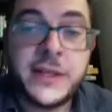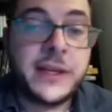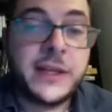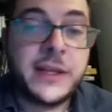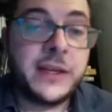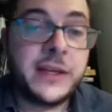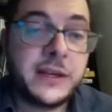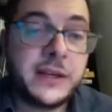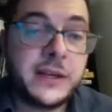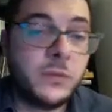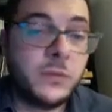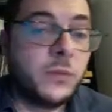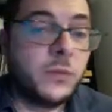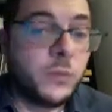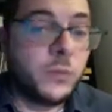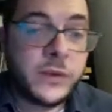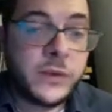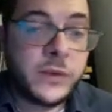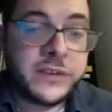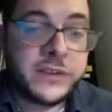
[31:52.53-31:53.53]
uh,
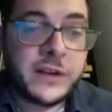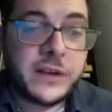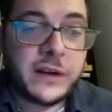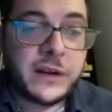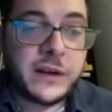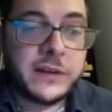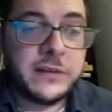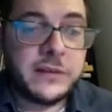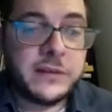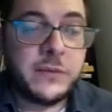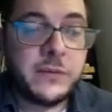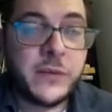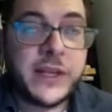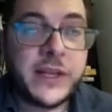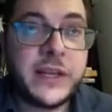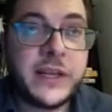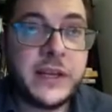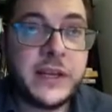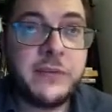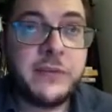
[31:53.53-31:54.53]
we start, we
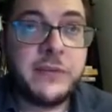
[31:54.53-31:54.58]
can even